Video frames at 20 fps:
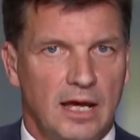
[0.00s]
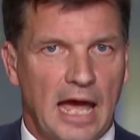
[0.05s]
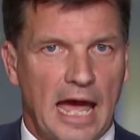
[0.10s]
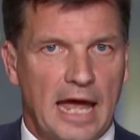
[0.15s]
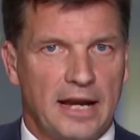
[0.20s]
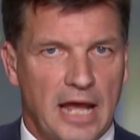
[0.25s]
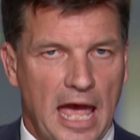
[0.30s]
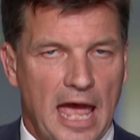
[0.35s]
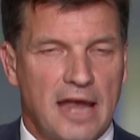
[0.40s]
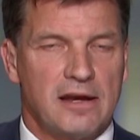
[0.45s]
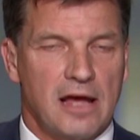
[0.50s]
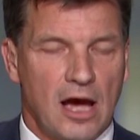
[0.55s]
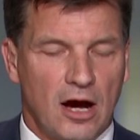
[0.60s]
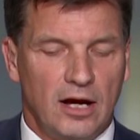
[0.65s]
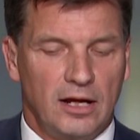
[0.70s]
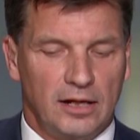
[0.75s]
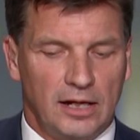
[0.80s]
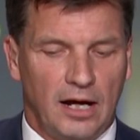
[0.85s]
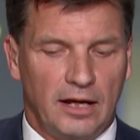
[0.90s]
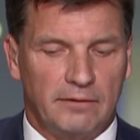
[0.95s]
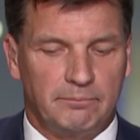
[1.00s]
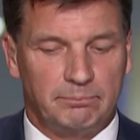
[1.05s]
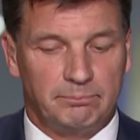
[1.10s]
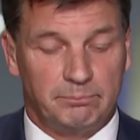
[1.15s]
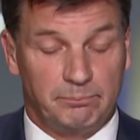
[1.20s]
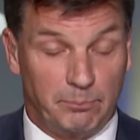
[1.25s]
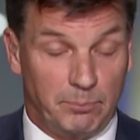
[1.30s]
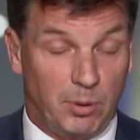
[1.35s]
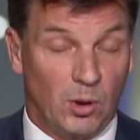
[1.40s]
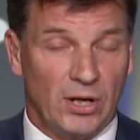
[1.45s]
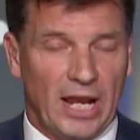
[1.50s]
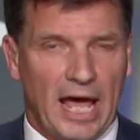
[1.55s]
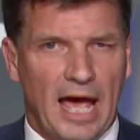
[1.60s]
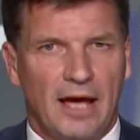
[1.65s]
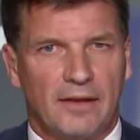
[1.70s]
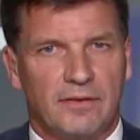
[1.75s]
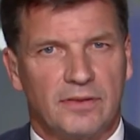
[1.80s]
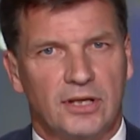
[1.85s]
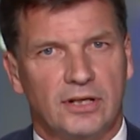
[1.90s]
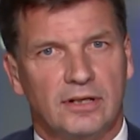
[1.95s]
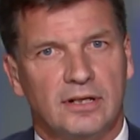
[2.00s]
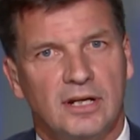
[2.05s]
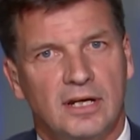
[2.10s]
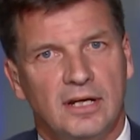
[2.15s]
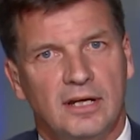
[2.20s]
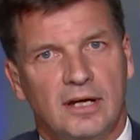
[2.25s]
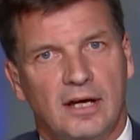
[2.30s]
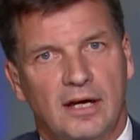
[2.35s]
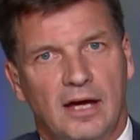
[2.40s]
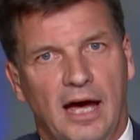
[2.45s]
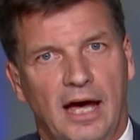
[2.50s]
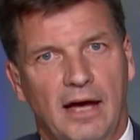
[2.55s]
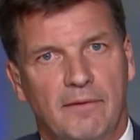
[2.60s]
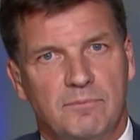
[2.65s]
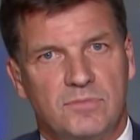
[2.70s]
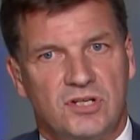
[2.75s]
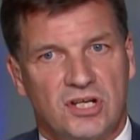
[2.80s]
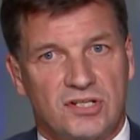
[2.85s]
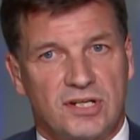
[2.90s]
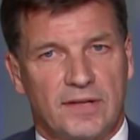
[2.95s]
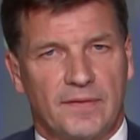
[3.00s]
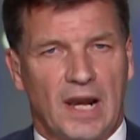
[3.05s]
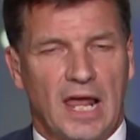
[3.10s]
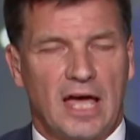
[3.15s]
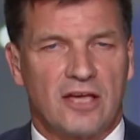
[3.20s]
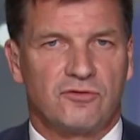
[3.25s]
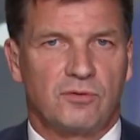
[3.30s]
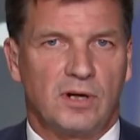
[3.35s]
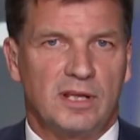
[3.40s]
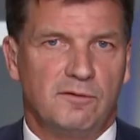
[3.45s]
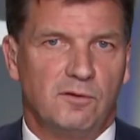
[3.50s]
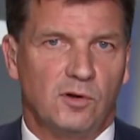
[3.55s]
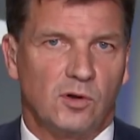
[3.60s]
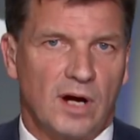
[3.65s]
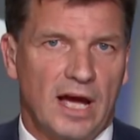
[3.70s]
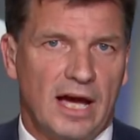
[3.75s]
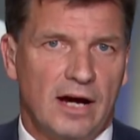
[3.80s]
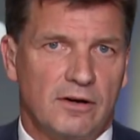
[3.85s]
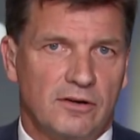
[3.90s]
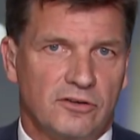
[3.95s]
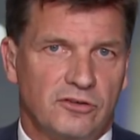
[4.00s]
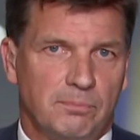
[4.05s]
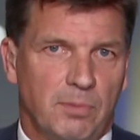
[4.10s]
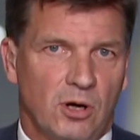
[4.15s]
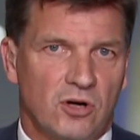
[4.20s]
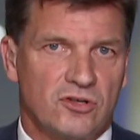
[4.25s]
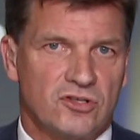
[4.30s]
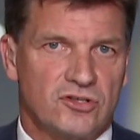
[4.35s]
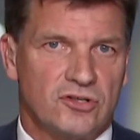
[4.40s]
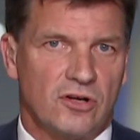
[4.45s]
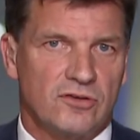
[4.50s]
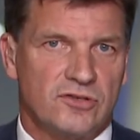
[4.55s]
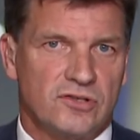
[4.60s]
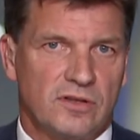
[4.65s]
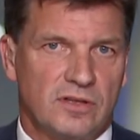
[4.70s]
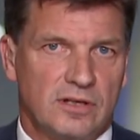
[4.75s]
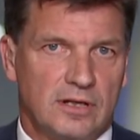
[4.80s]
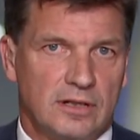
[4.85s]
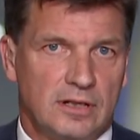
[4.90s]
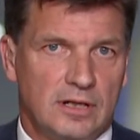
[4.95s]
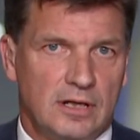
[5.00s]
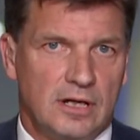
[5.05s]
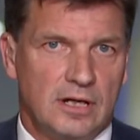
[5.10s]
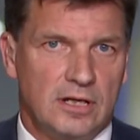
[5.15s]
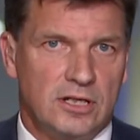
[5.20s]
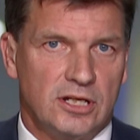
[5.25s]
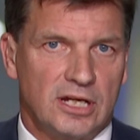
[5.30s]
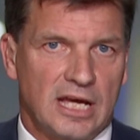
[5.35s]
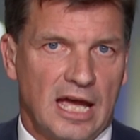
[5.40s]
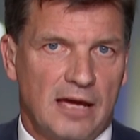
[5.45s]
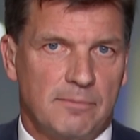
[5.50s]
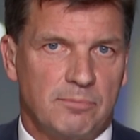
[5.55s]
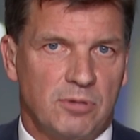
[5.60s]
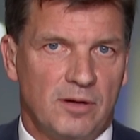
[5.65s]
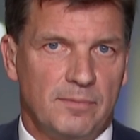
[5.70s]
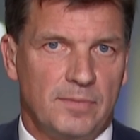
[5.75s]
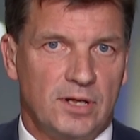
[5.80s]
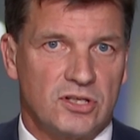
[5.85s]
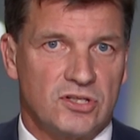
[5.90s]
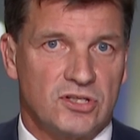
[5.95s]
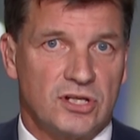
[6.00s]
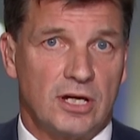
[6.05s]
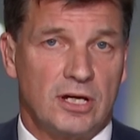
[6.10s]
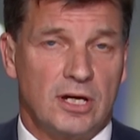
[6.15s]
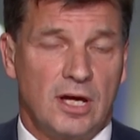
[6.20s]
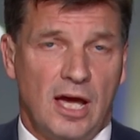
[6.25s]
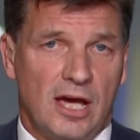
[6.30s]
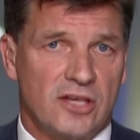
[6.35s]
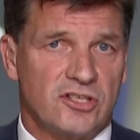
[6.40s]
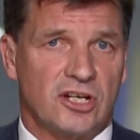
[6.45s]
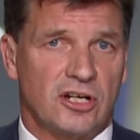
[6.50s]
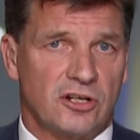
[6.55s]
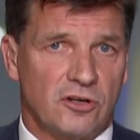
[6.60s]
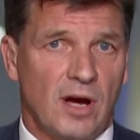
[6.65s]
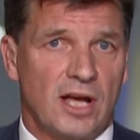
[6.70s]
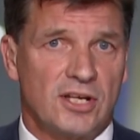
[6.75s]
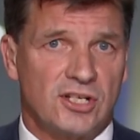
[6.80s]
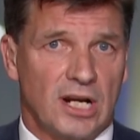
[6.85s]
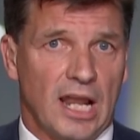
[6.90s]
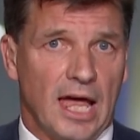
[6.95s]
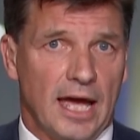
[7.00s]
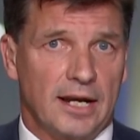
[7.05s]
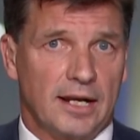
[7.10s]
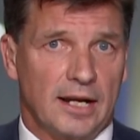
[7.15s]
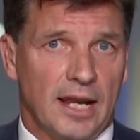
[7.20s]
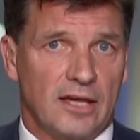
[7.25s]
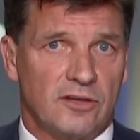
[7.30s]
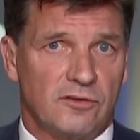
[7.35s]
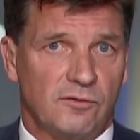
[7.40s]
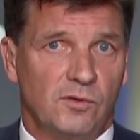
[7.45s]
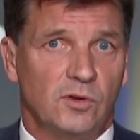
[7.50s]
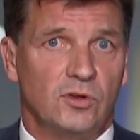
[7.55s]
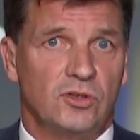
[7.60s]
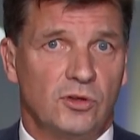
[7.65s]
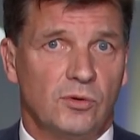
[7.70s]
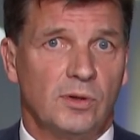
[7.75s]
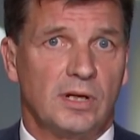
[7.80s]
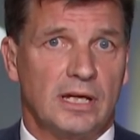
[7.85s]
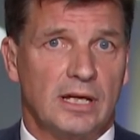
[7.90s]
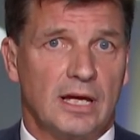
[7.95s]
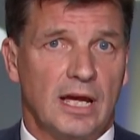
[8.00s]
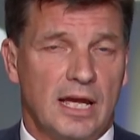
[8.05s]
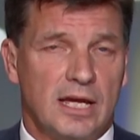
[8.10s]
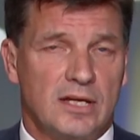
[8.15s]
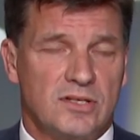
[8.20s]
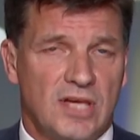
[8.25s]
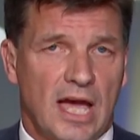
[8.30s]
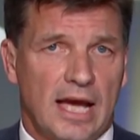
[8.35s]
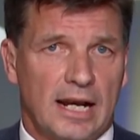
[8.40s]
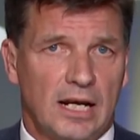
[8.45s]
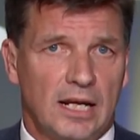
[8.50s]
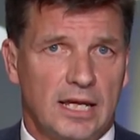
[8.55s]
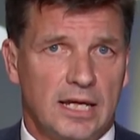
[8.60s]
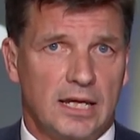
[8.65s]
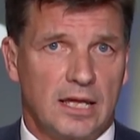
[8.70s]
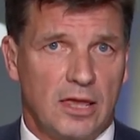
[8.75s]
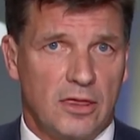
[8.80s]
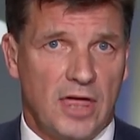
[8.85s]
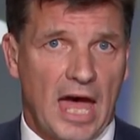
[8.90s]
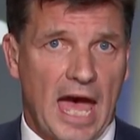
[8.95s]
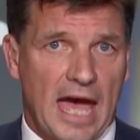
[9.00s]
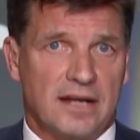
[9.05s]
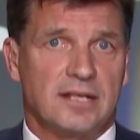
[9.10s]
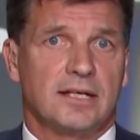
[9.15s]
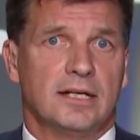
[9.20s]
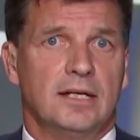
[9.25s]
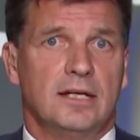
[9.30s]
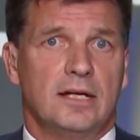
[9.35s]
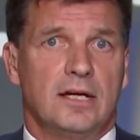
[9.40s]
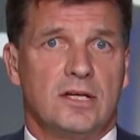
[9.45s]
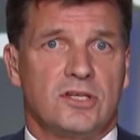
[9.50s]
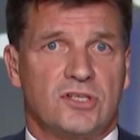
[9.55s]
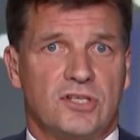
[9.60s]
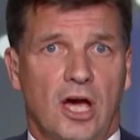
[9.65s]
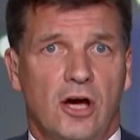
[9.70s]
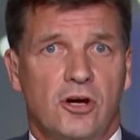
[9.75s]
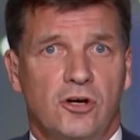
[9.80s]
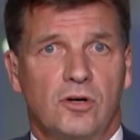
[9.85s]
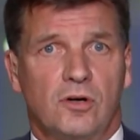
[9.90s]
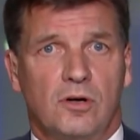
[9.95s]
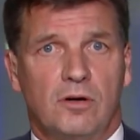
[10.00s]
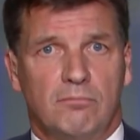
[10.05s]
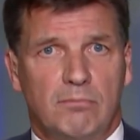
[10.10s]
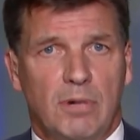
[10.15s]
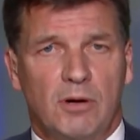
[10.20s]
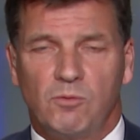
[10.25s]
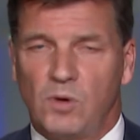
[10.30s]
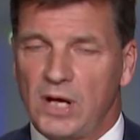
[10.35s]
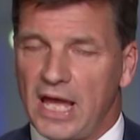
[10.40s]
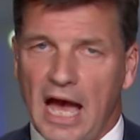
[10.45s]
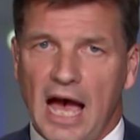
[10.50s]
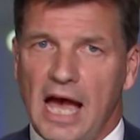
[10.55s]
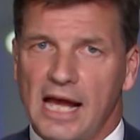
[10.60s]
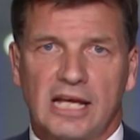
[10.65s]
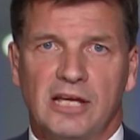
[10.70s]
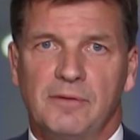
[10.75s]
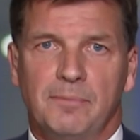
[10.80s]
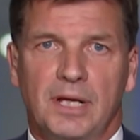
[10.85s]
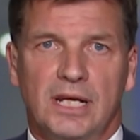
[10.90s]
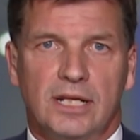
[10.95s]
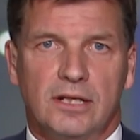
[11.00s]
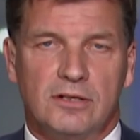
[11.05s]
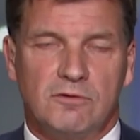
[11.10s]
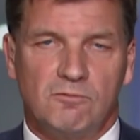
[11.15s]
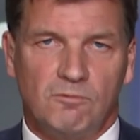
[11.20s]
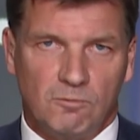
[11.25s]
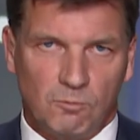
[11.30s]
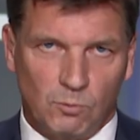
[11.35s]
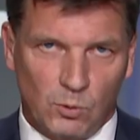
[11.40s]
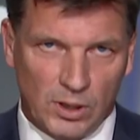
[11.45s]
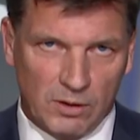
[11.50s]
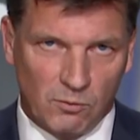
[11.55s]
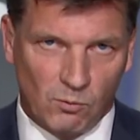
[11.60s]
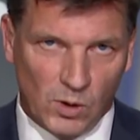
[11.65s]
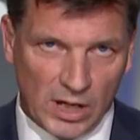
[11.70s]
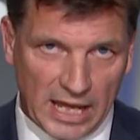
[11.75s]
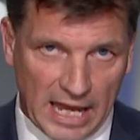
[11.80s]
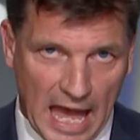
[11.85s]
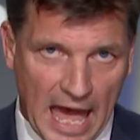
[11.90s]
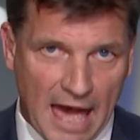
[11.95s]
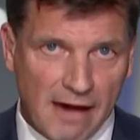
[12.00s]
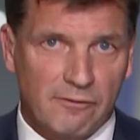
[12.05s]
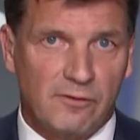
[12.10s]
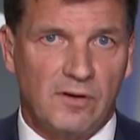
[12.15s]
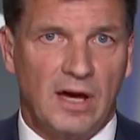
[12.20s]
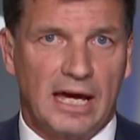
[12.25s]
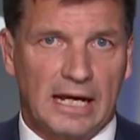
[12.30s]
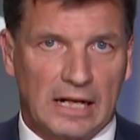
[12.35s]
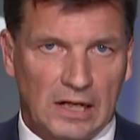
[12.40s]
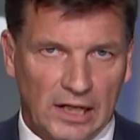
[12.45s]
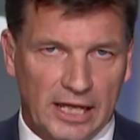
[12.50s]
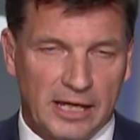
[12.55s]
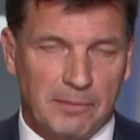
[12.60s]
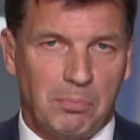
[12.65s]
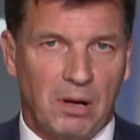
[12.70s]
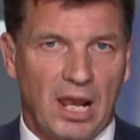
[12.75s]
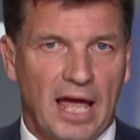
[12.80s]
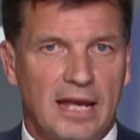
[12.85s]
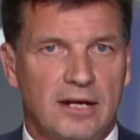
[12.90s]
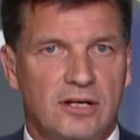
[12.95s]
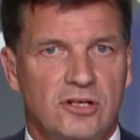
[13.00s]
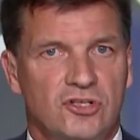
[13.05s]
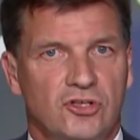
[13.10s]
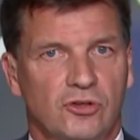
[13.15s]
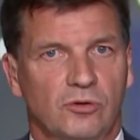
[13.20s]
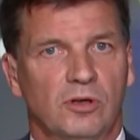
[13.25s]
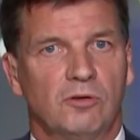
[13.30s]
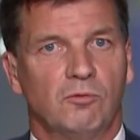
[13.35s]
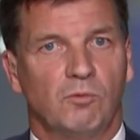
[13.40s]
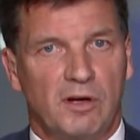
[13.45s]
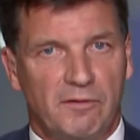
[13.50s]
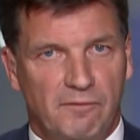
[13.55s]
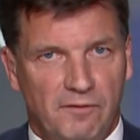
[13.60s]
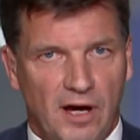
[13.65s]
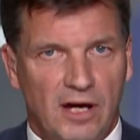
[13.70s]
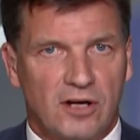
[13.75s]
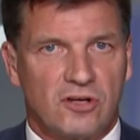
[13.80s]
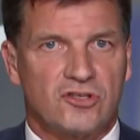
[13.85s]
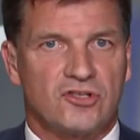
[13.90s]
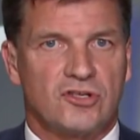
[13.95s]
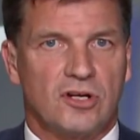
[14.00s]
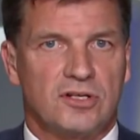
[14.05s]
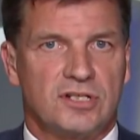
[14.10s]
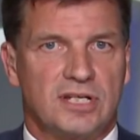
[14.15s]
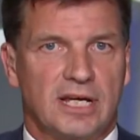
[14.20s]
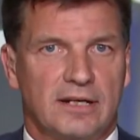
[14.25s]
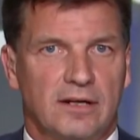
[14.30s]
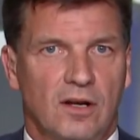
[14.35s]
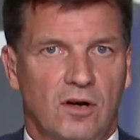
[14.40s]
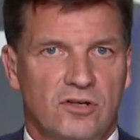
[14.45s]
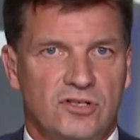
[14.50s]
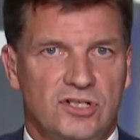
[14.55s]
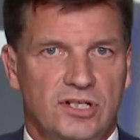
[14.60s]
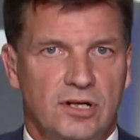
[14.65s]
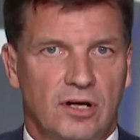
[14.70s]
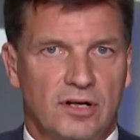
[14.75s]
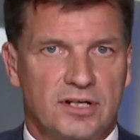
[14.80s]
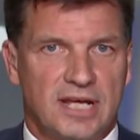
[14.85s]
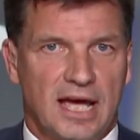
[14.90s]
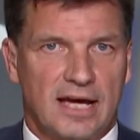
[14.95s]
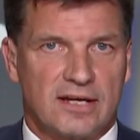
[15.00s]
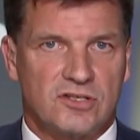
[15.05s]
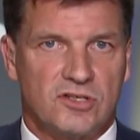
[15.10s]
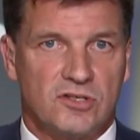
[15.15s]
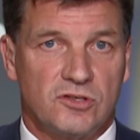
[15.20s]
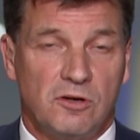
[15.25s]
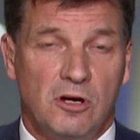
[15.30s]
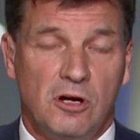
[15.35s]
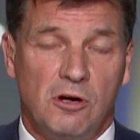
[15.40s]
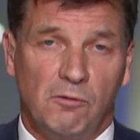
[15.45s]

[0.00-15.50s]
And I point out that just in the last 24 hours, Boris Johnson, the UK Prime Minister, has congratulated us for doing exactly that. What? So we are committed. We have a clear plan to do it. We're focused on technology, not taxes.